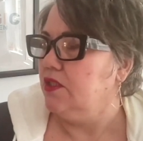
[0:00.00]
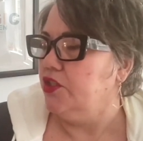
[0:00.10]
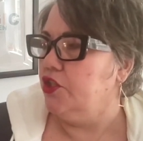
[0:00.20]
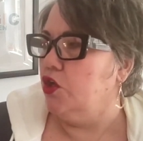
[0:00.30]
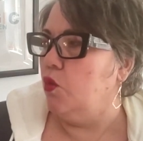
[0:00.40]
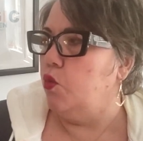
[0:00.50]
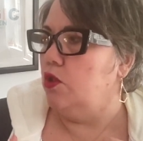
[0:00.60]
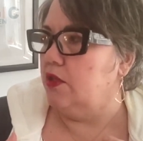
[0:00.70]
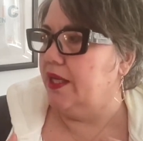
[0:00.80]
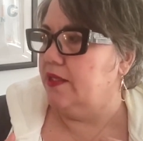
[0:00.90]

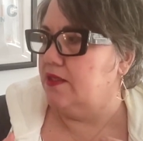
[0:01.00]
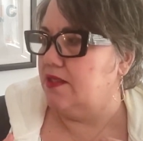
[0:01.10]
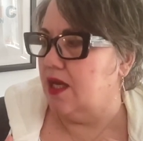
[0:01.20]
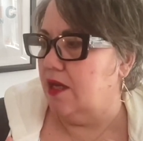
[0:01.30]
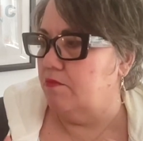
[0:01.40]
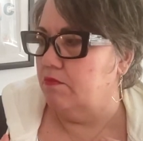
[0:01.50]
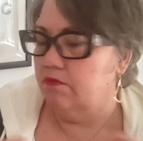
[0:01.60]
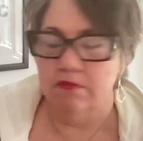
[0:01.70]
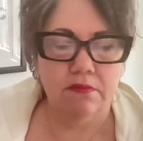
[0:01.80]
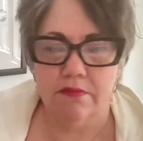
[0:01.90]
we'll get
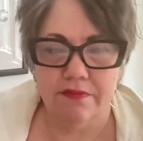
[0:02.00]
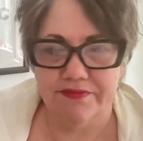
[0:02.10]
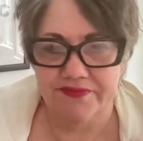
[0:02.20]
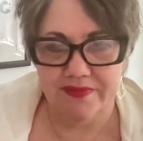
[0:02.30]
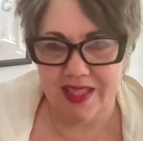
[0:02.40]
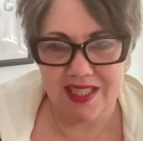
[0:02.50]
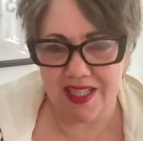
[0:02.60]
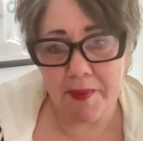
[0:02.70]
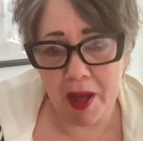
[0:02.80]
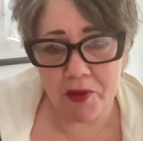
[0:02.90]

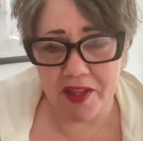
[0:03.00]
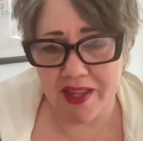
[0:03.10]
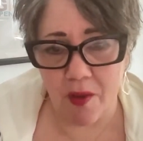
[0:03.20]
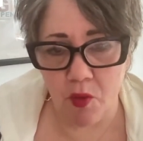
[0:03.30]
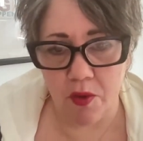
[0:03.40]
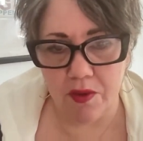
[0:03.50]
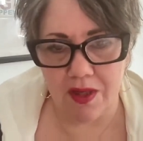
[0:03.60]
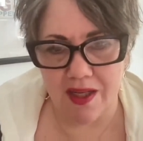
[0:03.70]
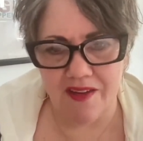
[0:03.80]
somehow that will